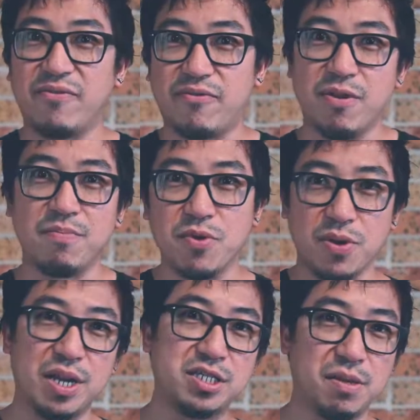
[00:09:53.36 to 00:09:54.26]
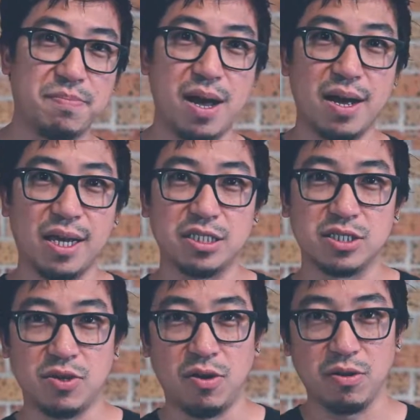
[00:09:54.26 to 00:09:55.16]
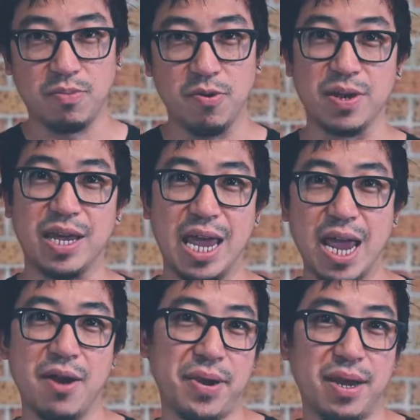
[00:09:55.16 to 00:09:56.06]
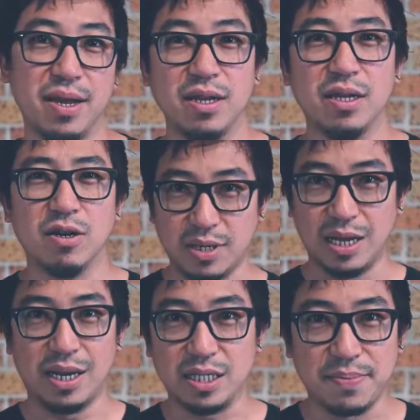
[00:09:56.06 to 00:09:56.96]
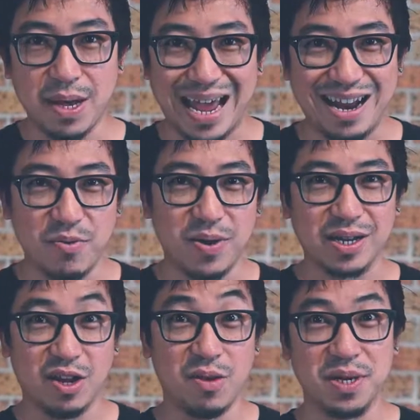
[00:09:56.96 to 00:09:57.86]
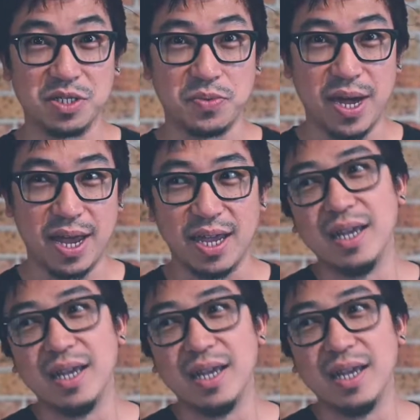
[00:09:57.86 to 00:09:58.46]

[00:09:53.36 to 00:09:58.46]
from Mungo National Park is called Pooncarie, and that's about 81 kilometers away.